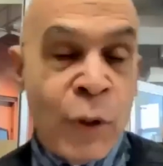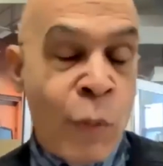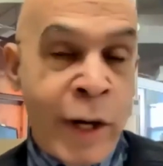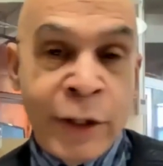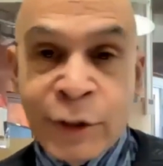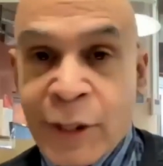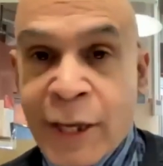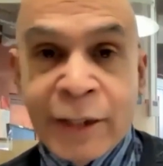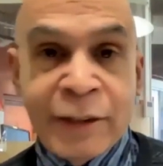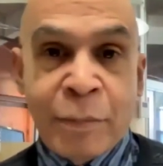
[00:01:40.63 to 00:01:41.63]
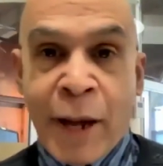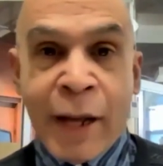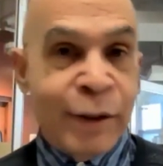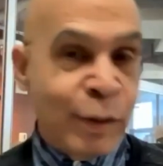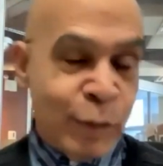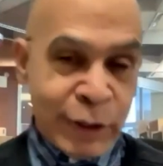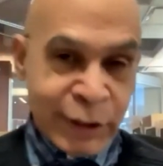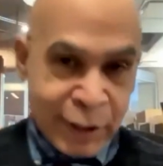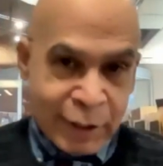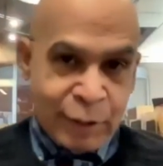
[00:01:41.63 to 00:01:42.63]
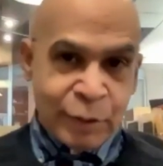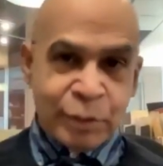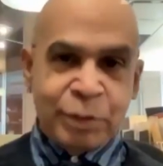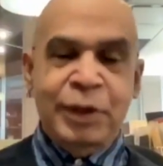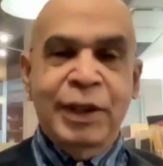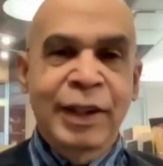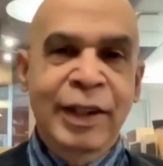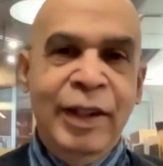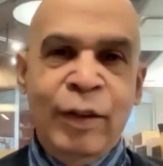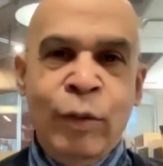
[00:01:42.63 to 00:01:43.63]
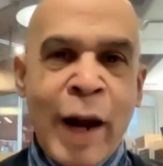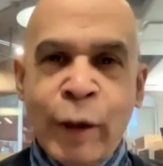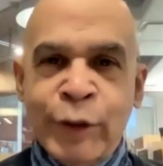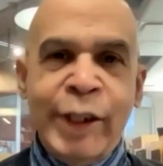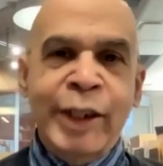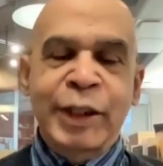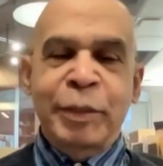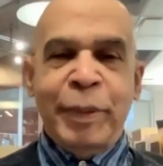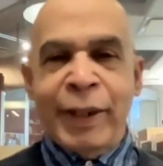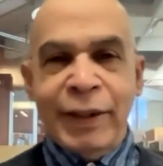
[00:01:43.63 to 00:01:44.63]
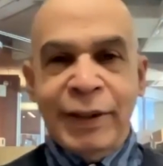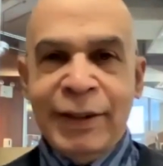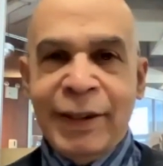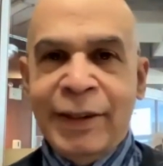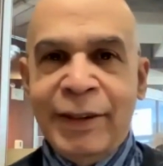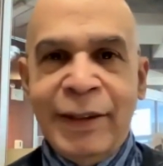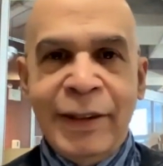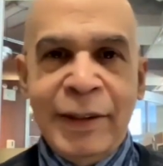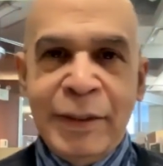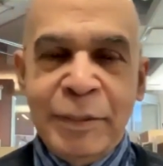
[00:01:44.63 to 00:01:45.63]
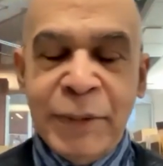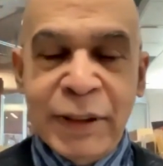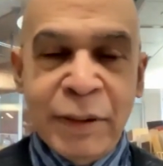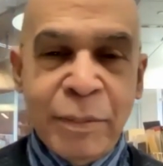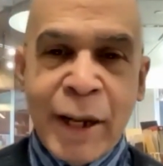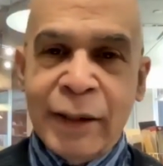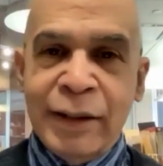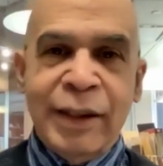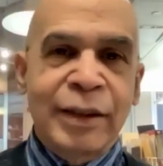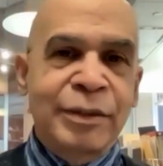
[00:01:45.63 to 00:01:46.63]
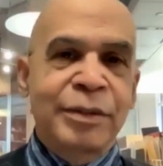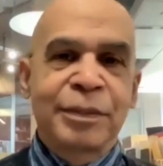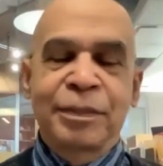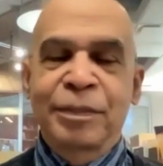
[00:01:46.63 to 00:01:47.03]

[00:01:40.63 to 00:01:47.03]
what did you think, Michael? Was it a rousing speech that Mr. Biden gave?